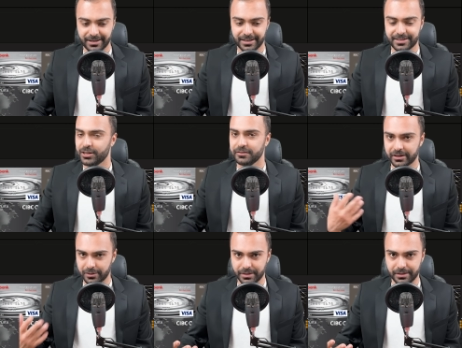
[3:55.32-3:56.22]
it's not even
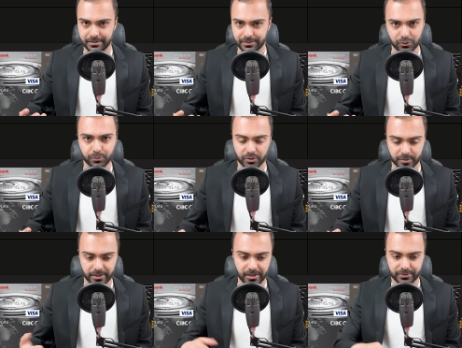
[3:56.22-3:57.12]
going to be 2 points
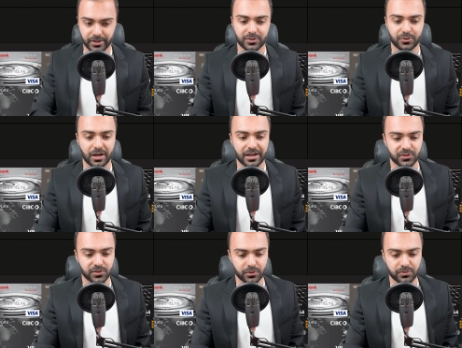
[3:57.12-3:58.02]
per dollar, right? So I
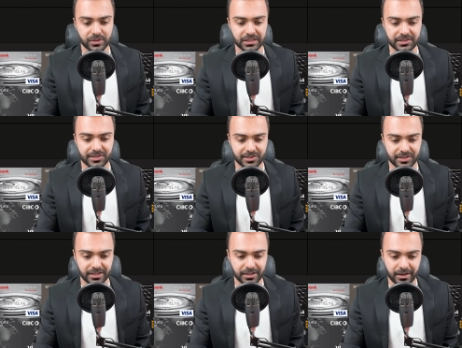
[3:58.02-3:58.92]
just don't really
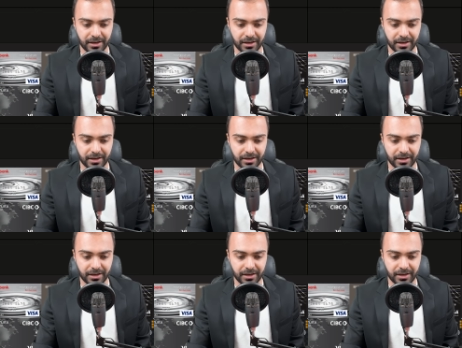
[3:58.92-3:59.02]
see